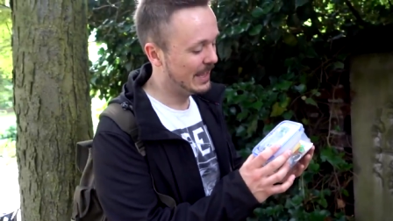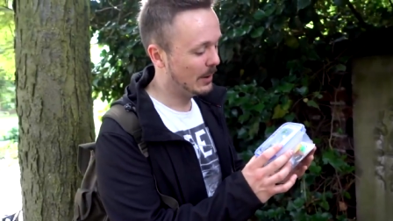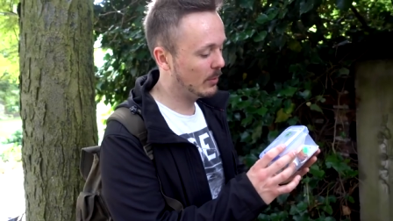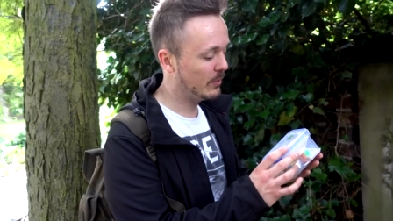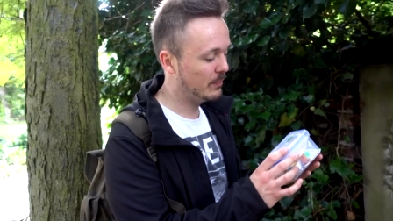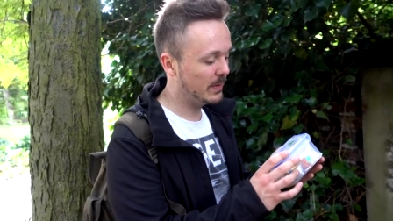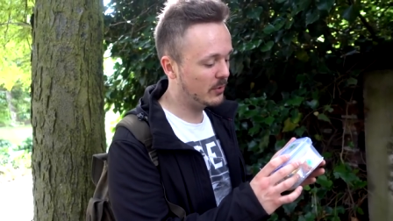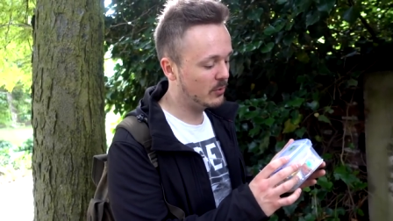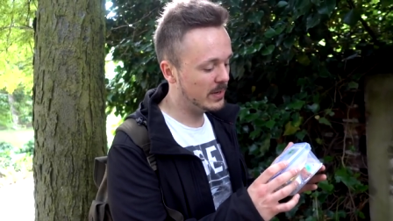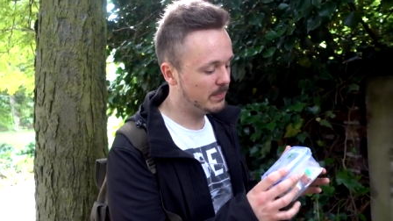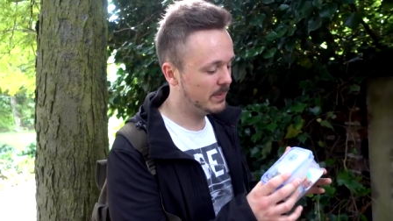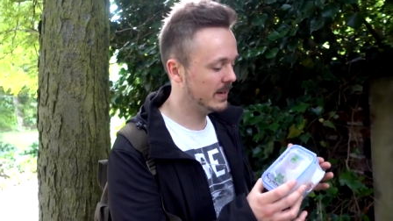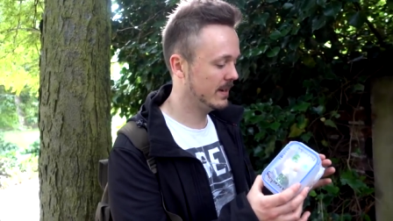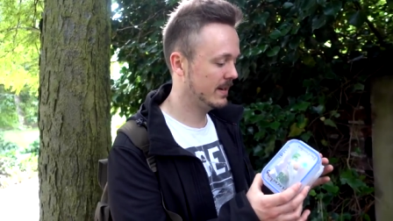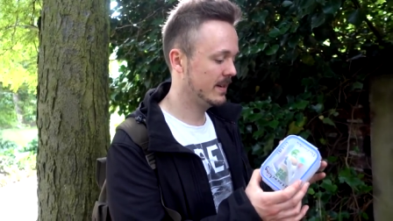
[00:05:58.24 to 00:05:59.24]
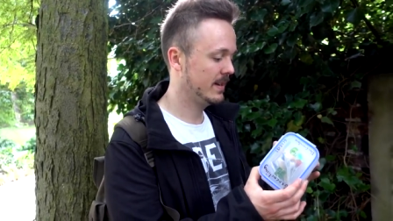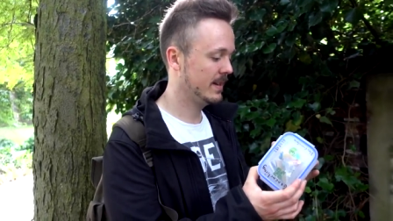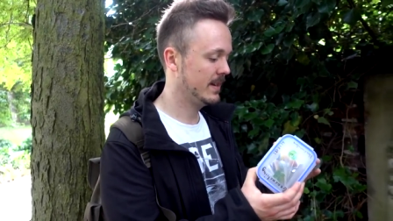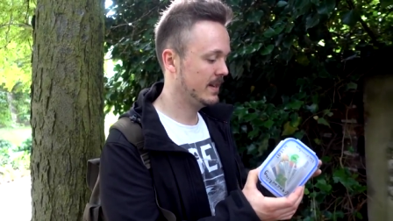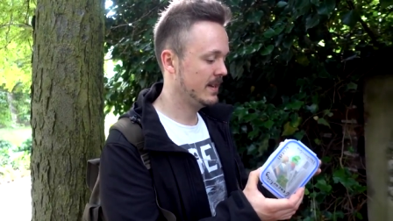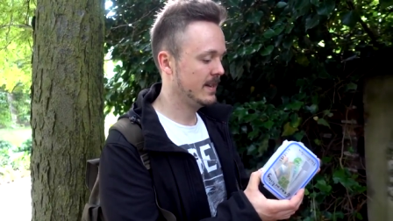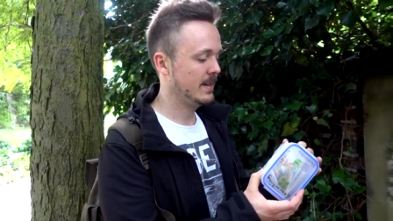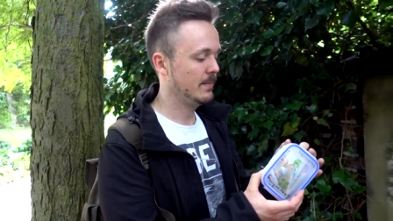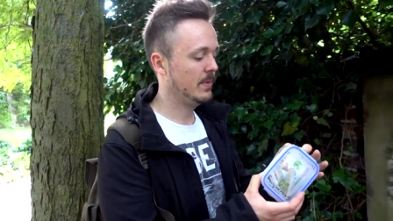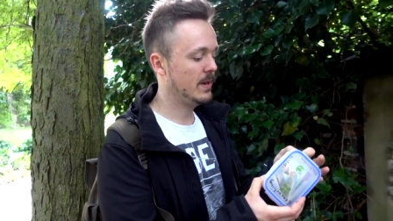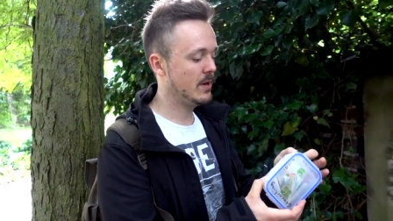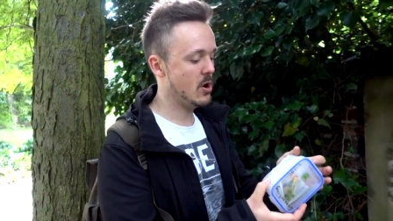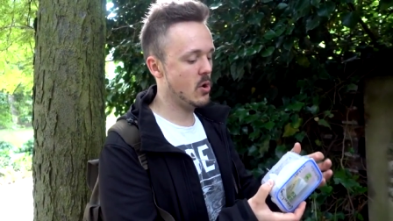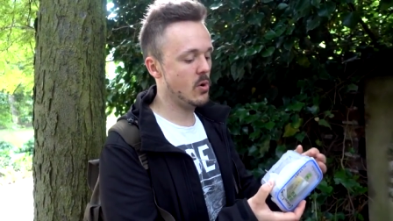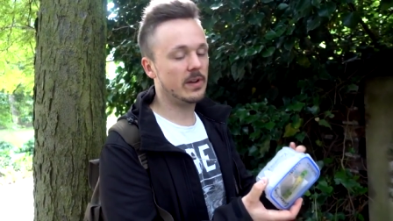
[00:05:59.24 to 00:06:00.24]
would have been creepy. But
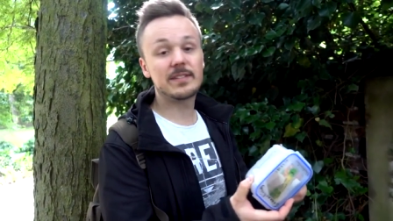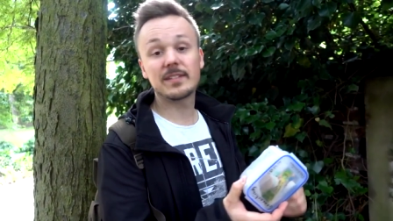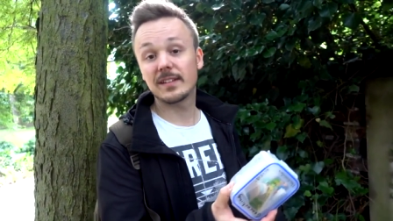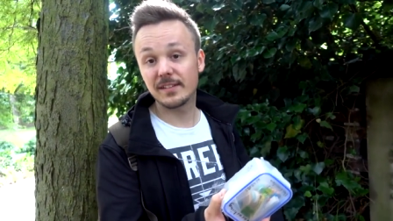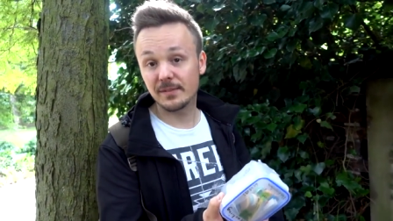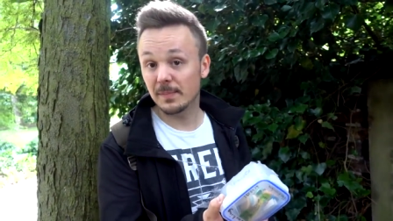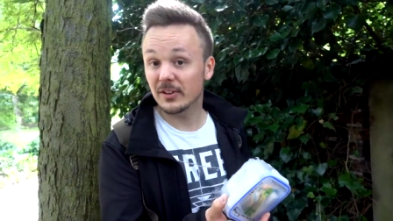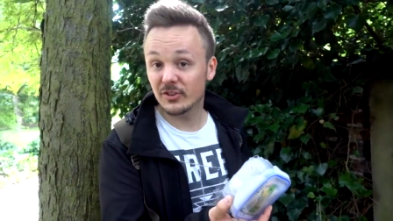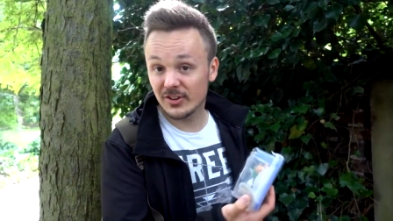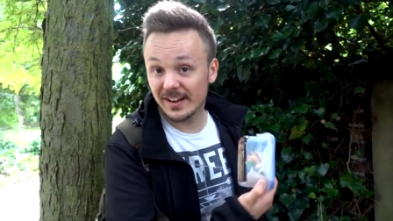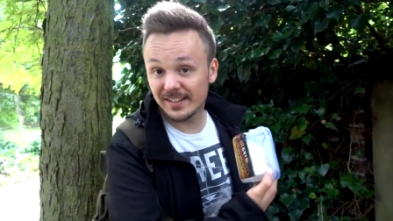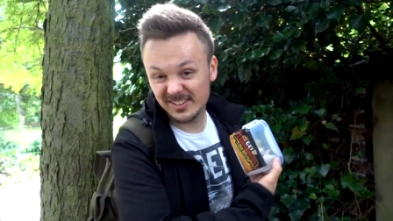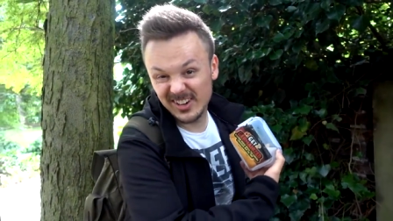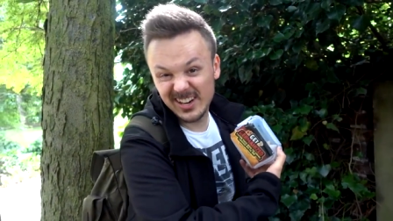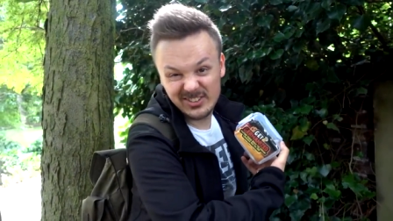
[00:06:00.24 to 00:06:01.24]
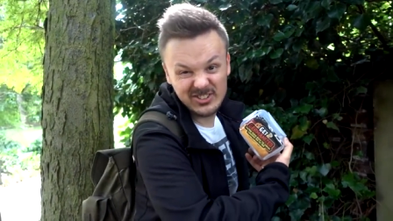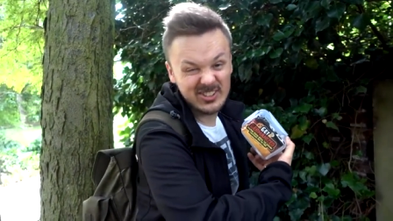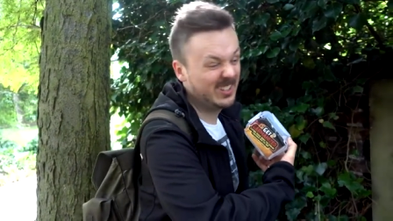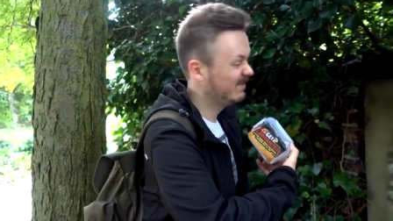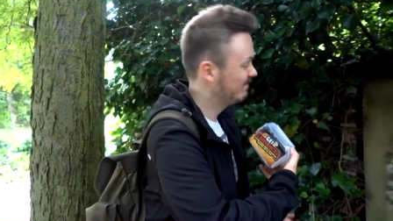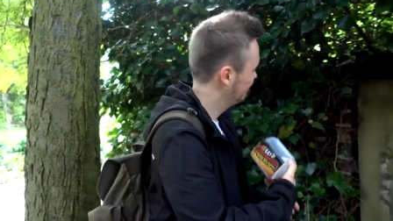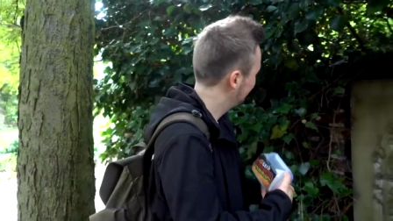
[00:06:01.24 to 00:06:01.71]
no, it's much nicer actually.